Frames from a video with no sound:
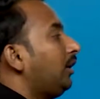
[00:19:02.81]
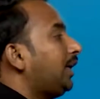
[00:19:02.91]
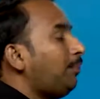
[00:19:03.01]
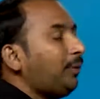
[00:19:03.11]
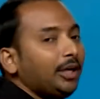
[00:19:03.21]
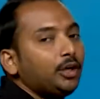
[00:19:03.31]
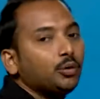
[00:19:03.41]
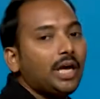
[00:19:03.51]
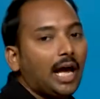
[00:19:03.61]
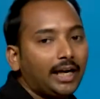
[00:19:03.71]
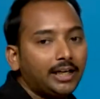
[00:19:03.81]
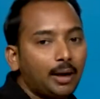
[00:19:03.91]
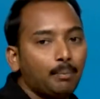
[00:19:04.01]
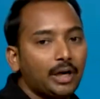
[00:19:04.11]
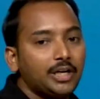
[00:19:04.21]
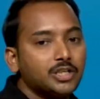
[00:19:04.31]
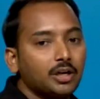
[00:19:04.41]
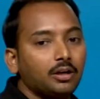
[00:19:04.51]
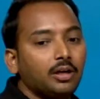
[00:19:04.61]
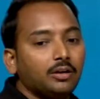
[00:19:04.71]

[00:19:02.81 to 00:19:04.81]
kept into the high temperature,